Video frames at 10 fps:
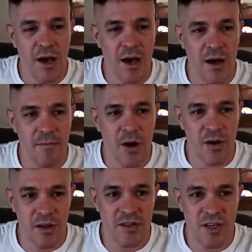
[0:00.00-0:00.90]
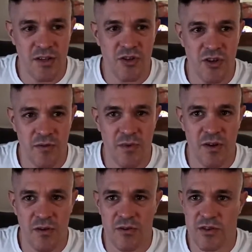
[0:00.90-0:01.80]
I can teach you, but
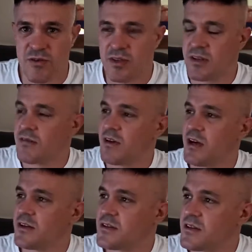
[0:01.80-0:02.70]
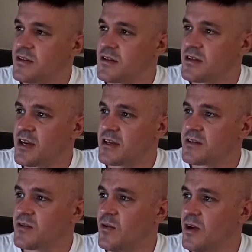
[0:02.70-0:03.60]
not during class, because it
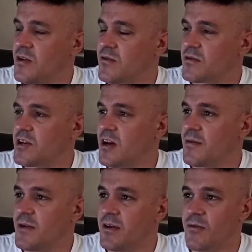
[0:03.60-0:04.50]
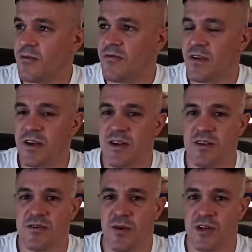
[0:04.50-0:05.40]
takes quite a long time and it will feed
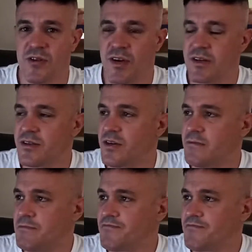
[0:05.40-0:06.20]
into our training time.